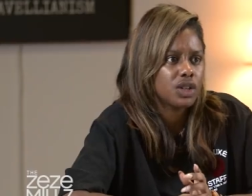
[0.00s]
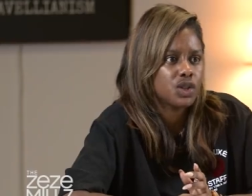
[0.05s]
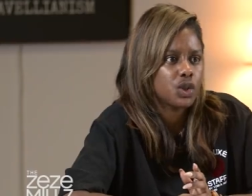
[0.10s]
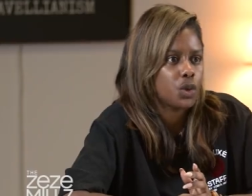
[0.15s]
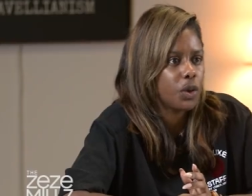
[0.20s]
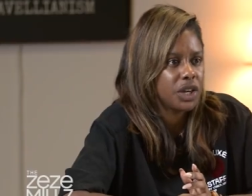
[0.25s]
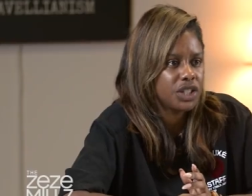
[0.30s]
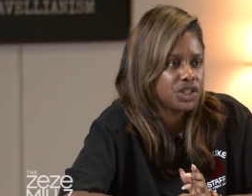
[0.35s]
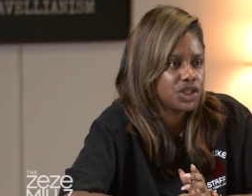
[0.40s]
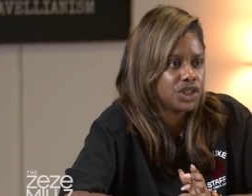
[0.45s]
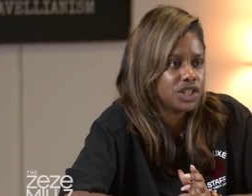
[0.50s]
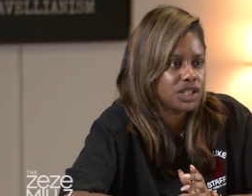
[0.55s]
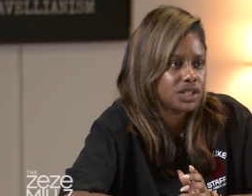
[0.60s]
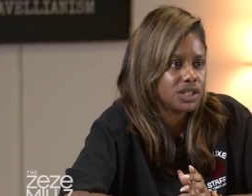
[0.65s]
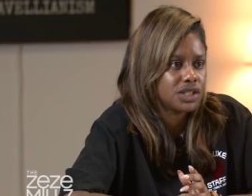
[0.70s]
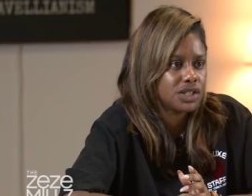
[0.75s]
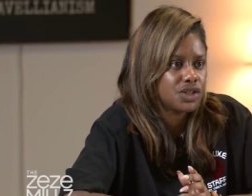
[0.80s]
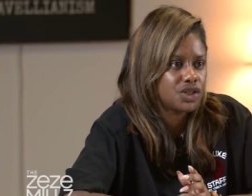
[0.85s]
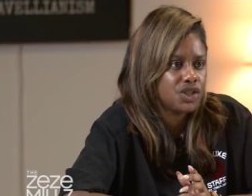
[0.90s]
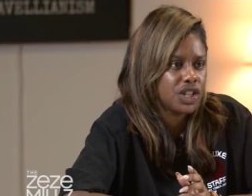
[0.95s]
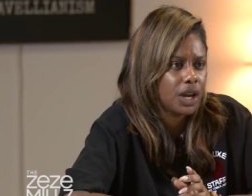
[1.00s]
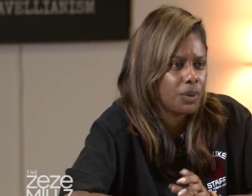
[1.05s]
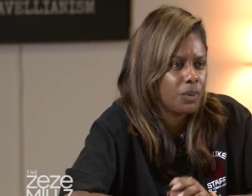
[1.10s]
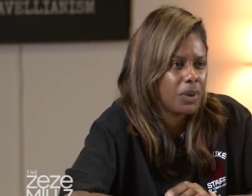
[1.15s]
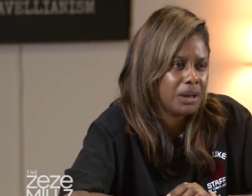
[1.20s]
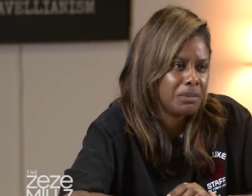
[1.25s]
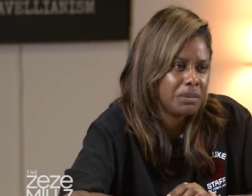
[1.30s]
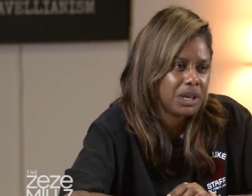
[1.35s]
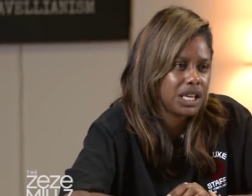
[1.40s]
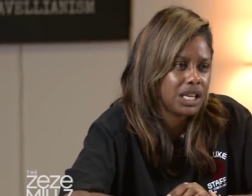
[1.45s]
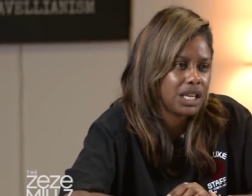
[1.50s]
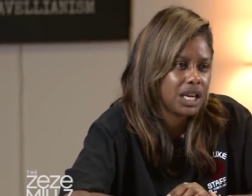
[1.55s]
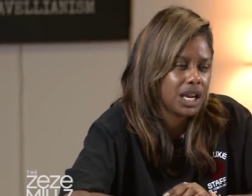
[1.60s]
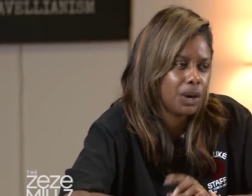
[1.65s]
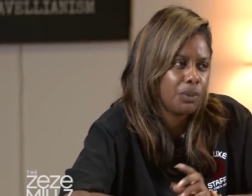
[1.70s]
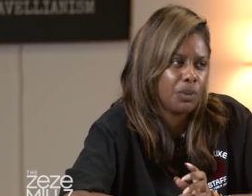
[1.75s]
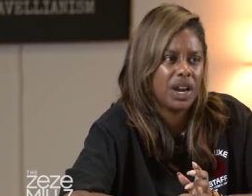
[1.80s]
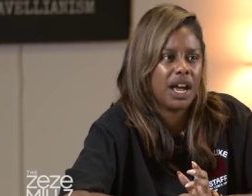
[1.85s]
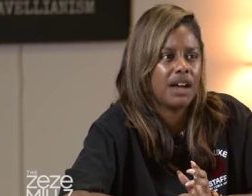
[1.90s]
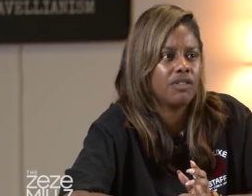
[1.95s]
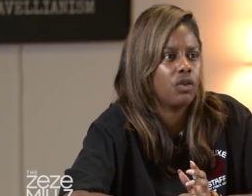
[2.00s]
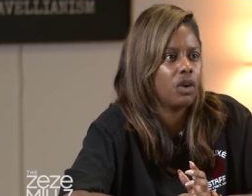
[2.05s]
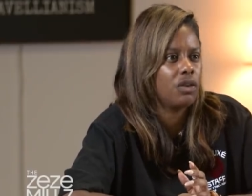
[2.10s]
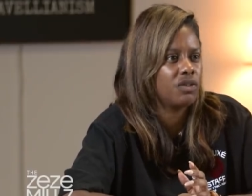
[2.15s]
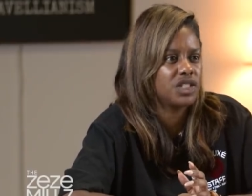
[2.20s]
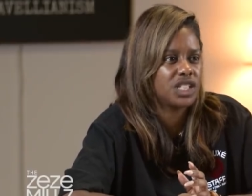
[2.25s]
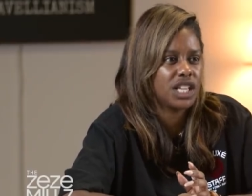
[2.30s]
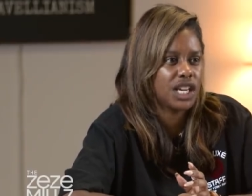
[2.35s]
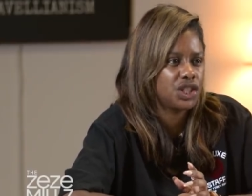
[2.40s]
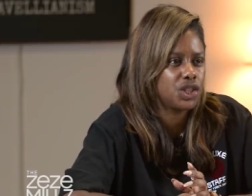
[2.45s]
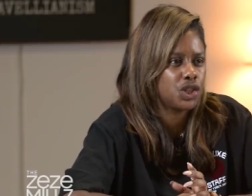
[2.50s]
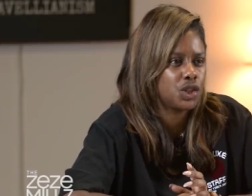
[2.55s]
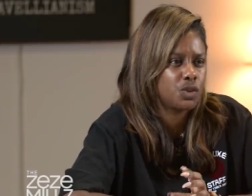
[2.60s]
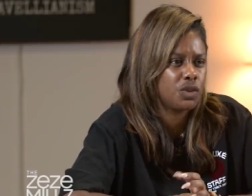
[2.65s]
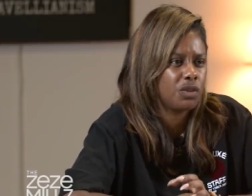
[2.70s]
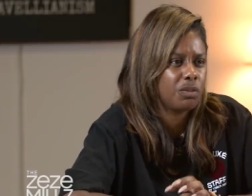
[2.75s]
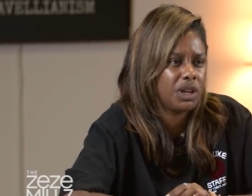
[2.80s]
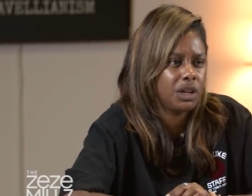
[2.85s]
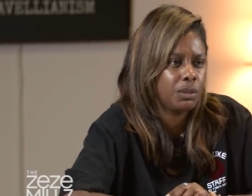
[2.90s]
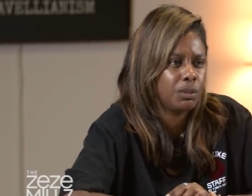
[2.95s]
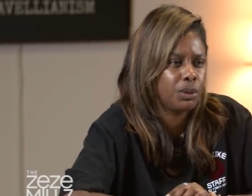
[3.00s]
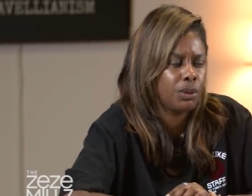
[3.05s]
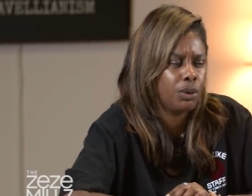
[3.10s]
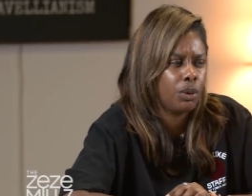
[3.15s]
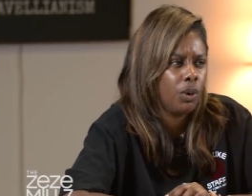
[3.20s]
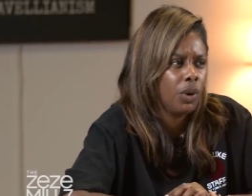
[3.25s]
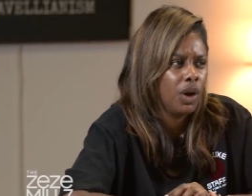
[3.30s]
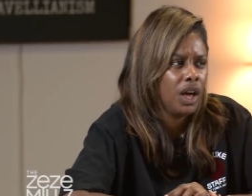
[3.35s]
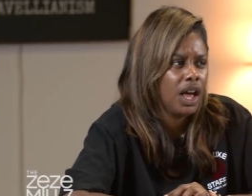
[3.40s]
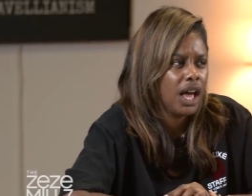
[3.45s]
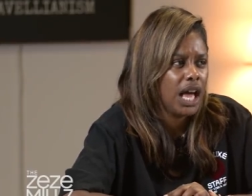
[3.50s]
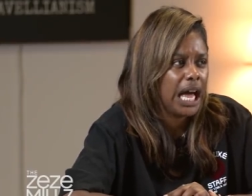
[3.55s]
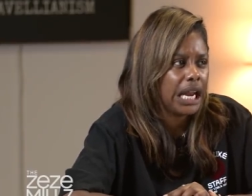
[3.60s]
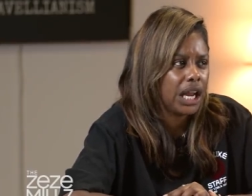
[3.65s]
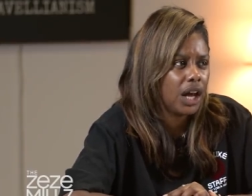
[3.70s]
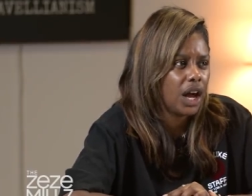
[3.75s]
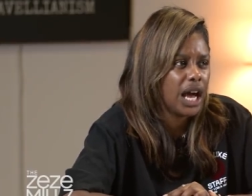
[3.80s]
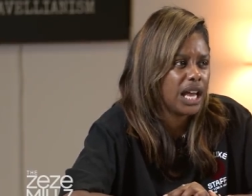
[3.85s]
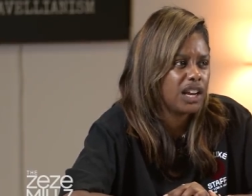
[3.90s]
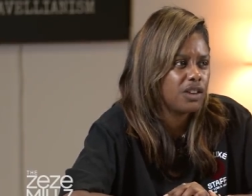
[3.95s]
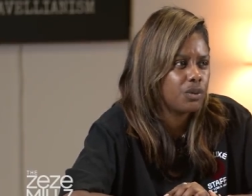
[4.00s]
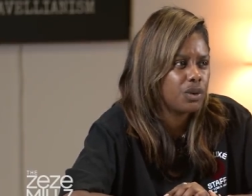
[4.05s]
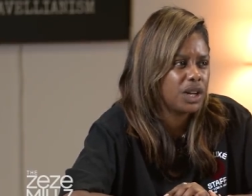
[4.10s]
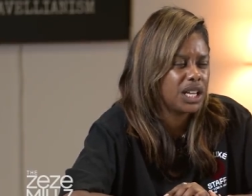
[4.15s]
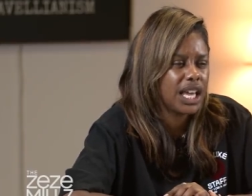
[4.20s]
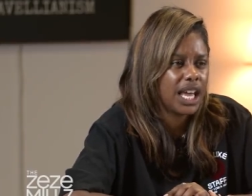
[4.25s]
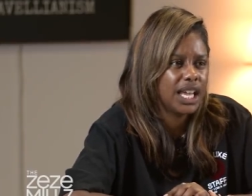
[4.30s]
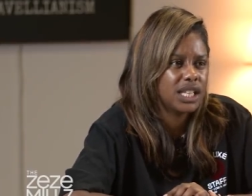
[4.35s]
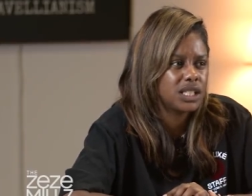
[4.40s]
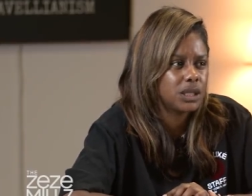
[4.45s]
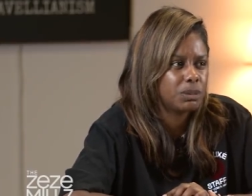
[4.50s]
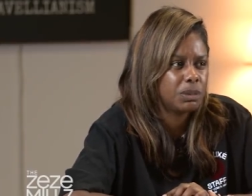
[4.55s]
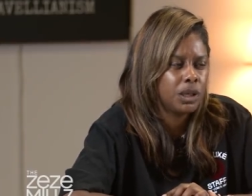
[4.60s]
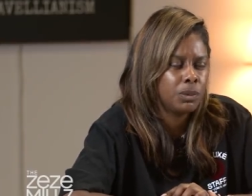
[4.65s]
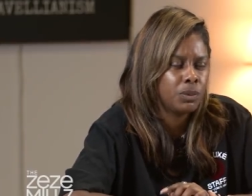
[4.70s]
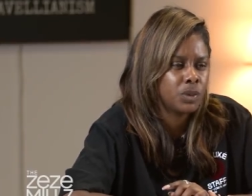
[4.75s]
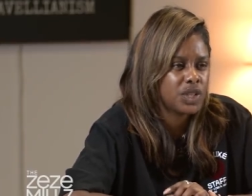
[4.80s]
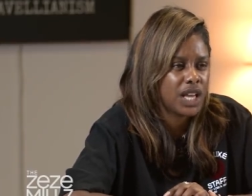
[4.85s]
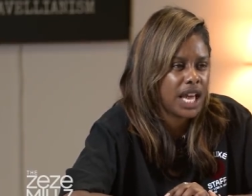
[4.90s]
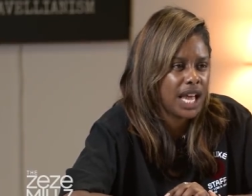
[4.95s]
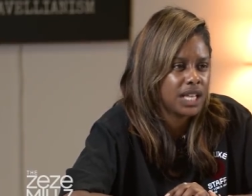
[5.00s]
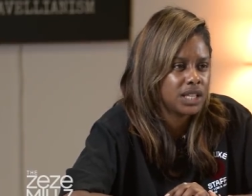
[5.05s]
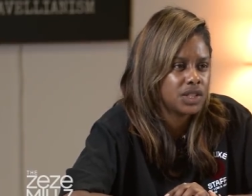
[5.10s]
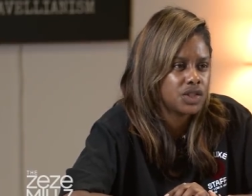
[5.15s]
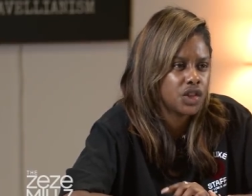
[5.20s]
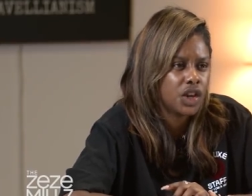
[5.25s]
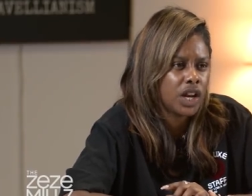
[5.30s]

ask questions. Do you get what I mean? And I want to have conversations with people, and I kind of want to get into people's heads.